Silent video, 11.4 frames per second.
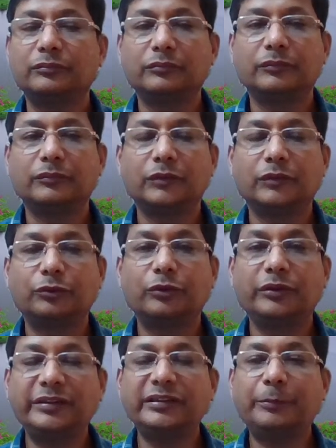So this is a
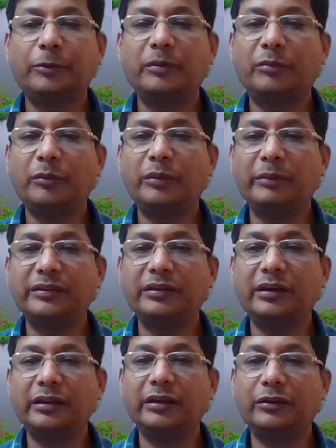problem of the machine
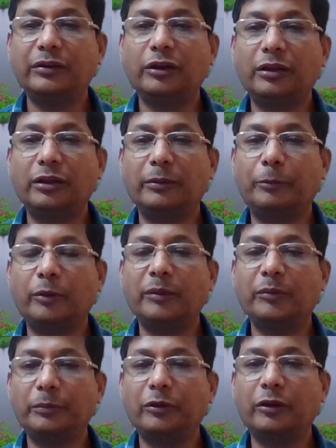learning, not the problem of
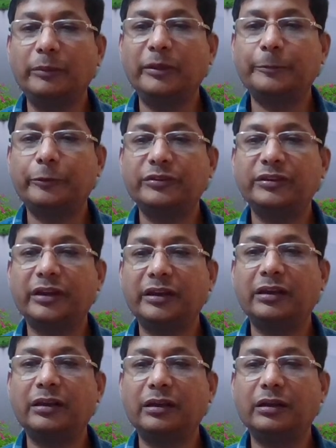image processing
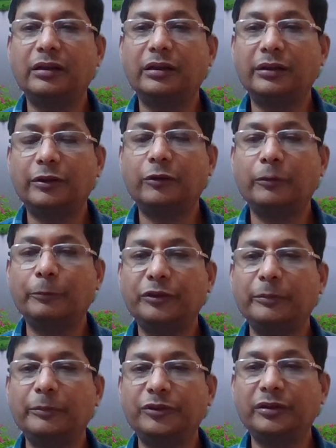and the computer
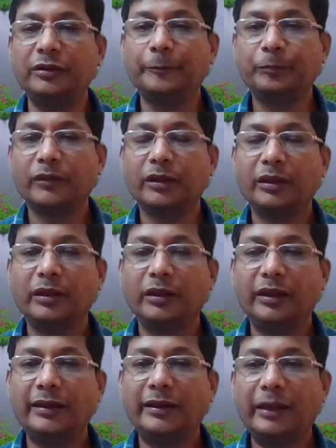vision
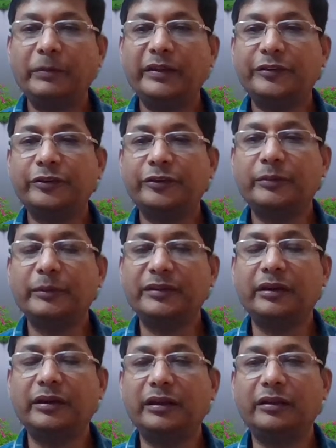and the applications of the
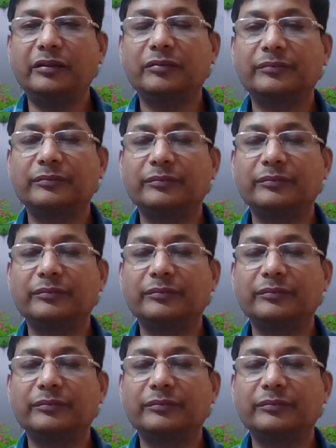machine learning.